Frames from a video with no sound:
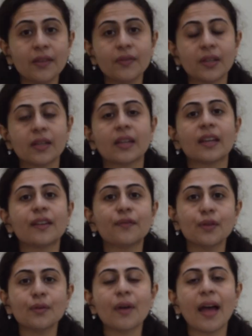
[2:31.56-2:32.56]
Even
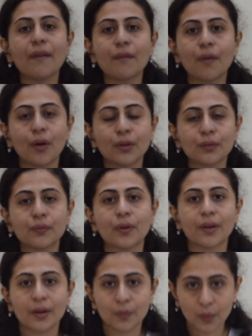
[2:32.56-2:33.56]
if you have gone
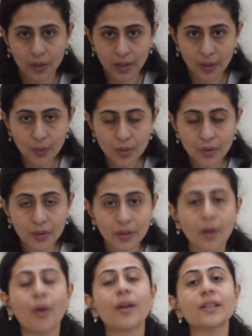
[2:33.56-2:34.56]
for a workout,
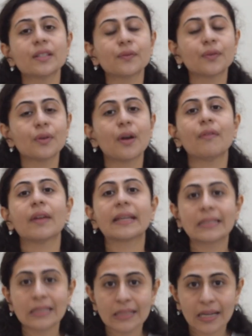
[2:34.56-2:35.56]
or else if you have
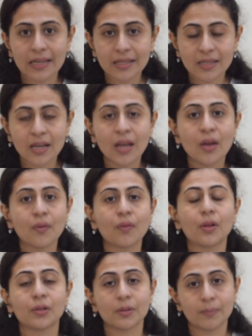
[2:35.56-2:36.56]
exercised
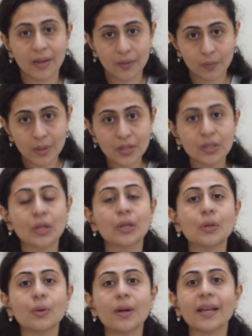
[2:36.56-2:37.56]
followed by which
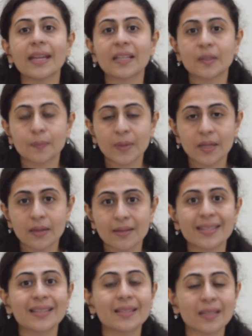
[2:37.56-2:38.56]
you are
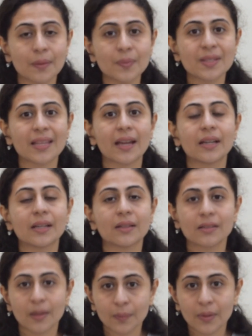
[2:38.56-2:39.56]
experiencing some
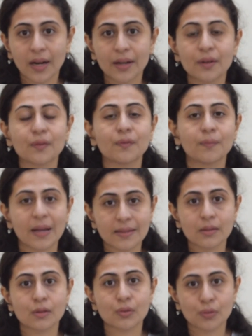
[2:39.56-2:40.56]
kind of
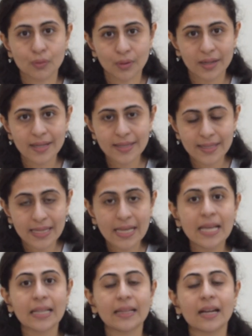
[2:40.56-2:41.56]
muscle soreness
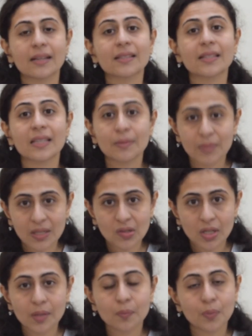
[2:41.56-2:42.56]
that is
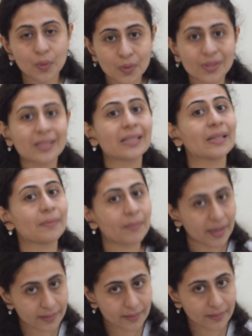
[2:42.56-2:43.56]
immediate post
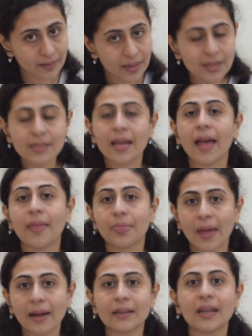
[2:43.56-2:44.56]
exercise,
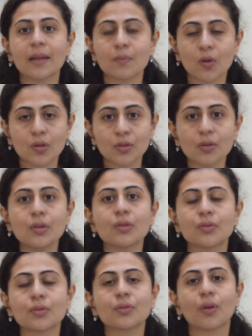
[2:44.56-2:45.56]
at that time also
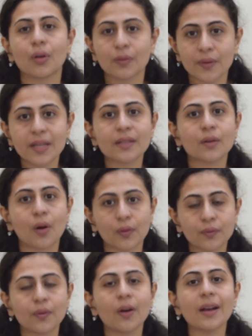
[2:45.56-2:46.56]
you should always
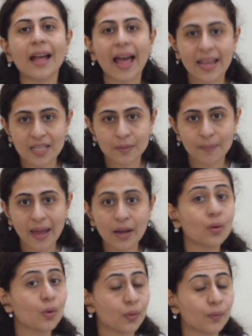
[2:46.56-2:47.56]
opt for ice pack
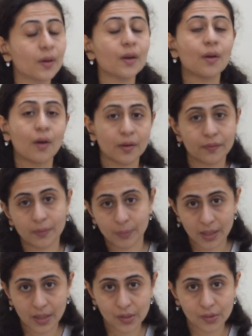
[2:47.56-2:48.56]
over hot
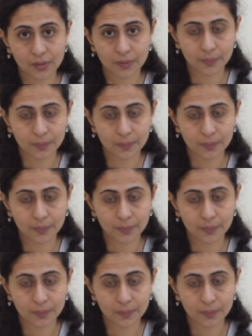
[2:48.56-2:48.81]
fermentation.